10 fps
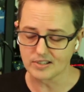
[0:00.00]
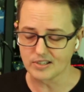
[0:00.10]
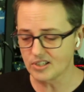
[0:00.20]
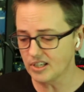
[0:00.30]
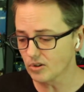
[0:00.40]
and
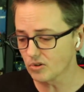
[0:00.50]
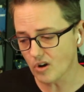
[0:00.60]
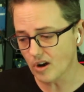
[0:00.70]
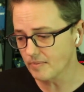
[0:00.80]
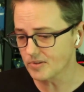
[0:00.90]
steel
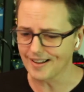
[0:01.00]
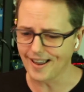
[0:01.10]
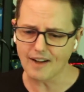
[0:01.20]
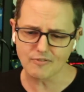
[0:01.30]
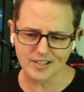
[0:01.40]
drums and
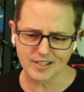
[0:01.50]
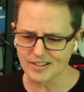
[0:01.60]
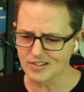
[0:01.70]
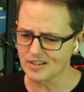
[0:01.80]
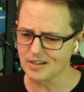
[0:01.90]
African
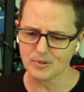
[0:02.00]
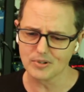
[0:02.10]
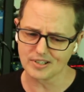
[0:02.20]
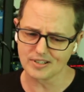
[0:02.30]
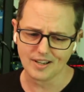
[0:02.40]

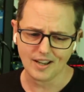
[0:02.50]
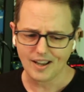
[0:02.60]
ensembles and